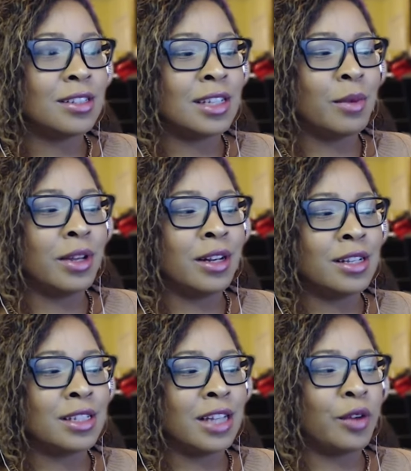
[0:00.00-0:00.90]
is him in
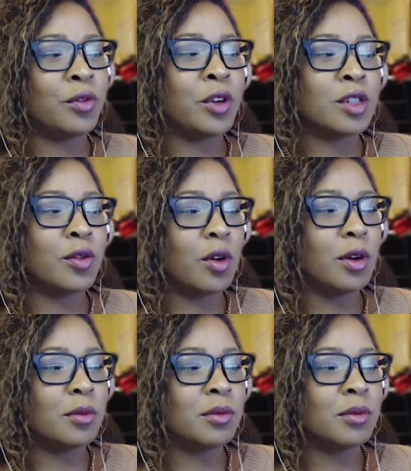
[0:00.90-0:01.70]
his like first form